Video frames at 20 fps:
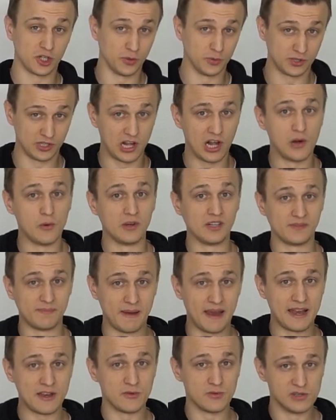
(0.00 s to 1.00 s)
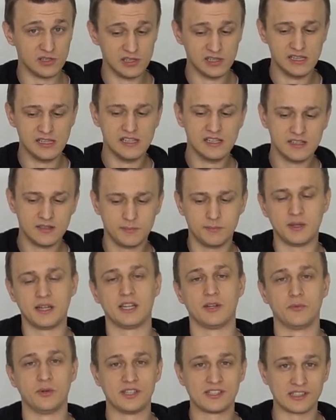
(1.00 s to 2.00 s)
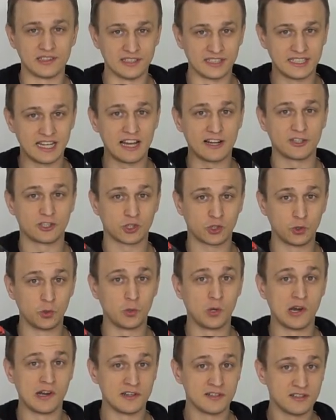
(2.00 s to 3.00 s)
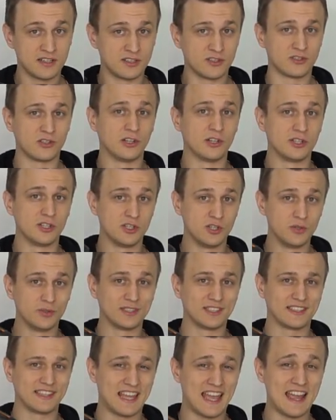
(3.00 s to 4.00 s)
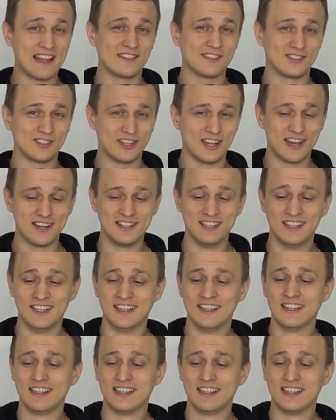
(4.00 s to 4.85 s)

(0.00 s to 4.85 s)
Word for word: He was always manual, but he recently got a screw gun and started using that instead.